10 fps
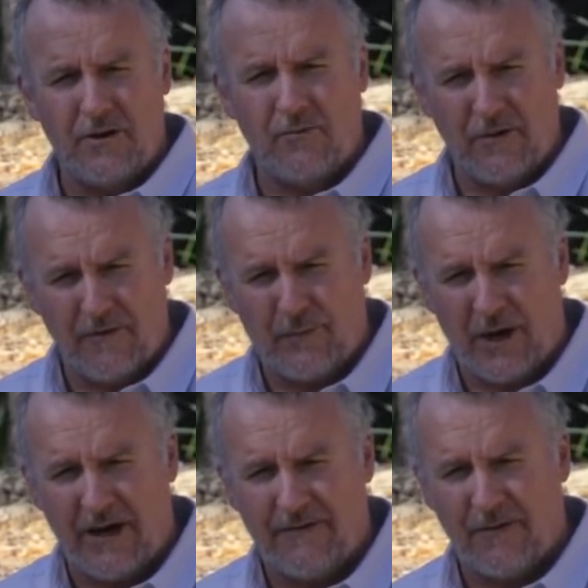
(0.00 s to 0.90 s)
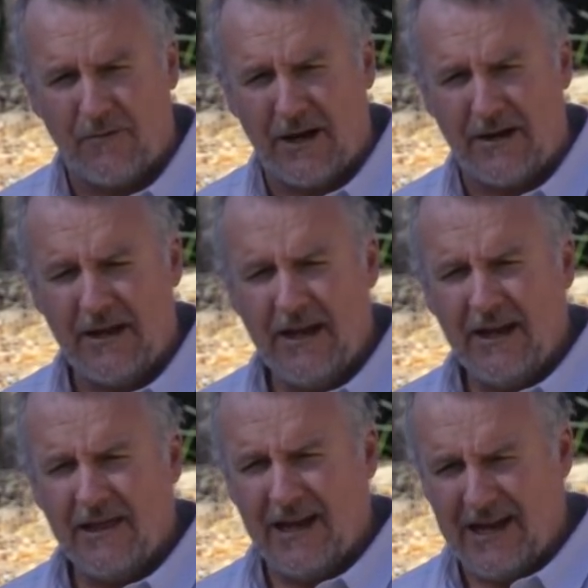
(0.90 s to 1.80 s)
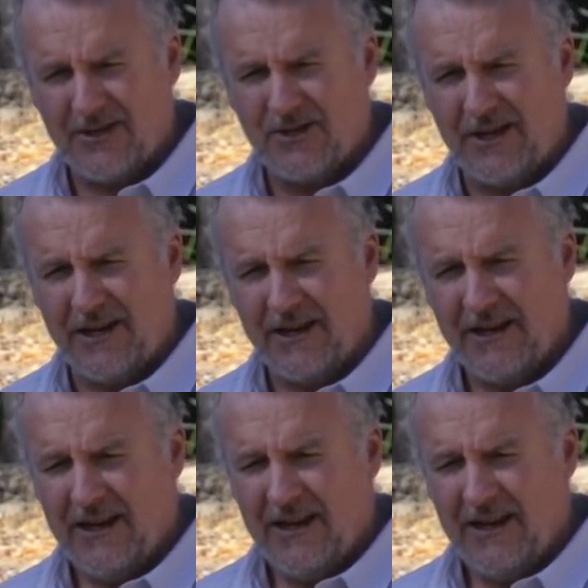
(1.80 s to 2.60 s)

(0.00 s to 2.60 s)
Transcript: you would have paid for one last year.